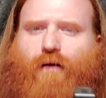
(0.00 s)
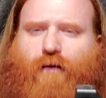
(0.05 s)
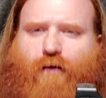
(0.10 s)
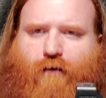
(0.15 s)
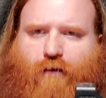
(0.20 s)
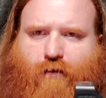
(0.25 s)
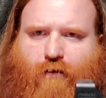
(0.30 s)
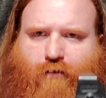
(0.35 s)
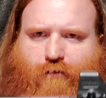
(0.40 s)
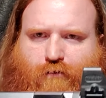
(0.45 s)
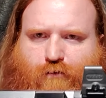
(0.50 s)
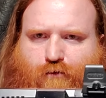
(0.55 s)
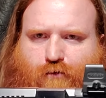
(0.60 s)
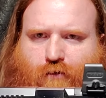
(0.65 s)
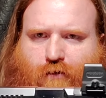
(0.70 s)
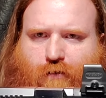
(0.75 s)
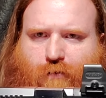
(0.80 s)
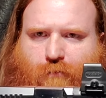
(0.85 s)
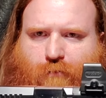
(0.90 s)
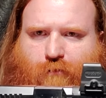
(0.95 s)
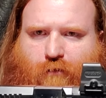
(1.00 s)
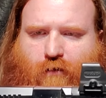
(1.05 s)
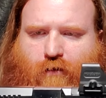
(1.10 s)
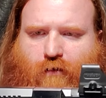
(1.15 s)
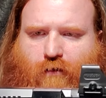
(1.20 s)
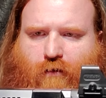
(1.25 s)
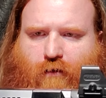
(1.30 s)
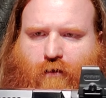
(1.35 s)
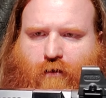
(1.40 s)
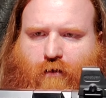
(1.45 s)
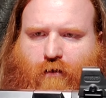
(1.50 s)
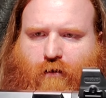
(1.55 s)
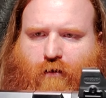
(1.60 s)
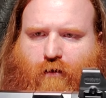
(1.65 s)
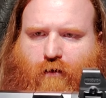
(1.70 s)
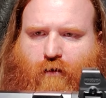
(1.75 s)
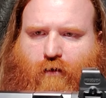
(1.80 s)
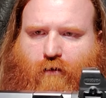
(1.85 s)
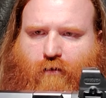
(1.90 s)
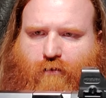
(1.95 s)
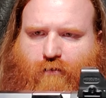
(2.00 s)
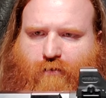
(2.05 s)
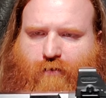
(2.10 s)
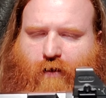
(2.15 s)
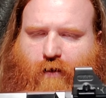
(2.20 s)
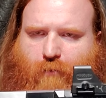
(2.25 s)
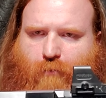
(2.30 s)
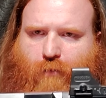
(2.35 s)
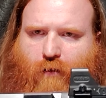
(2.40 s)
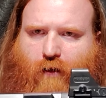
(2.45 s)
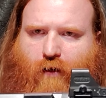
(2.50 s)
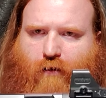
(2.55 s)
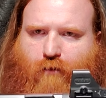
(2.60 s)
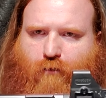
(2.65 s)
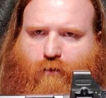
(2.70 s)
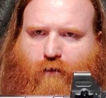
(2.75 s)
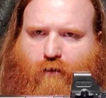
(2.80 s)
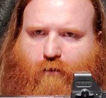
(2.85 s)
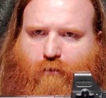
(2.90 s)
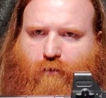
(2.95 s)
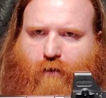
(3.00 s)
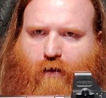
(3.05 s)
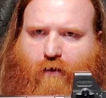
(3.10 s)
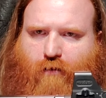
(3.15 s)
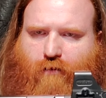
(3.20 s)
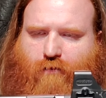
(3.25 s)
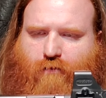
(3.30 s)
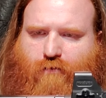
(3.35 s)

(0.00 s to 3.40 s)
it is a tritium front. It's got a black ring around it,